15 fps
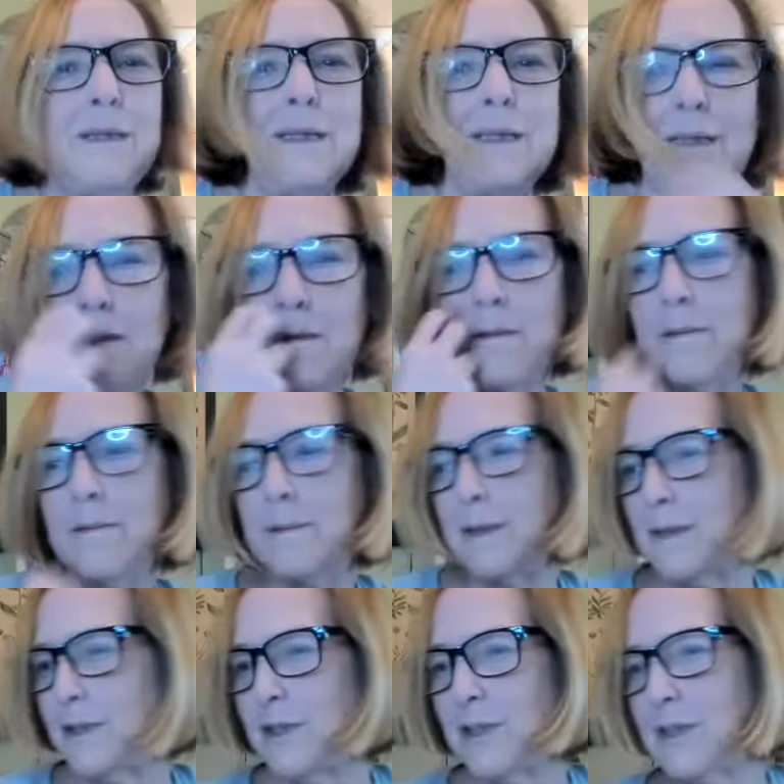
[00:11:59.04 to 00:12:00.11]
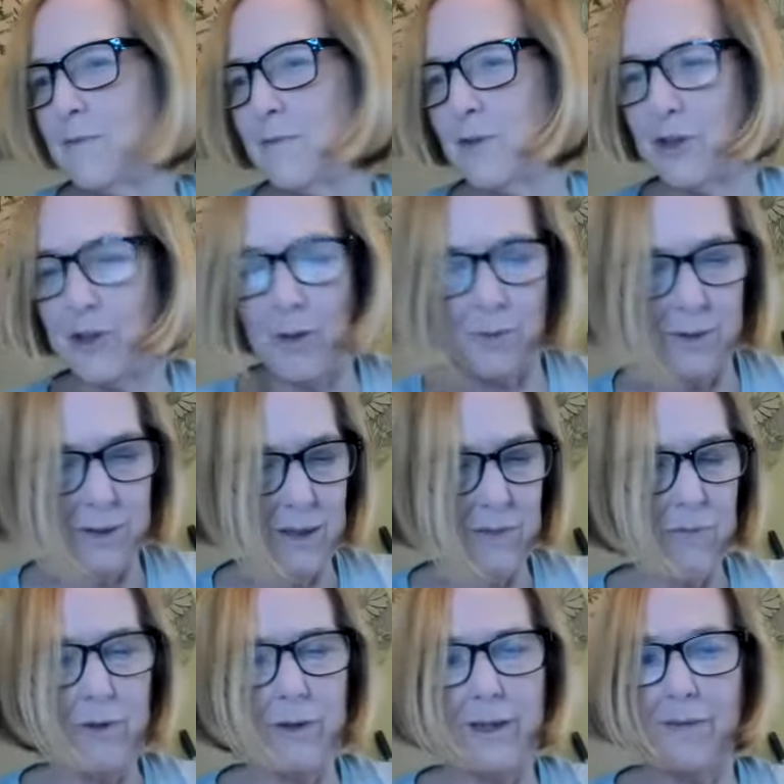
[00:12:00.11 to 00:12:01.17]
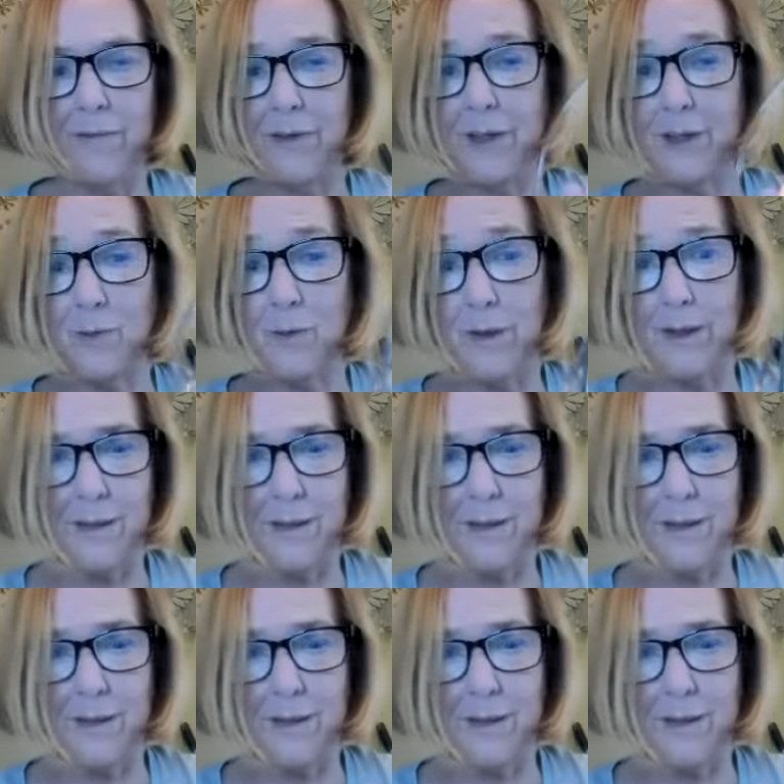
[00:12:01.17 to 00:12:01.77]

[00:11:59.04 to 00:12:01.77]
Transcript: mini. That's just for showing stuff on. I have this one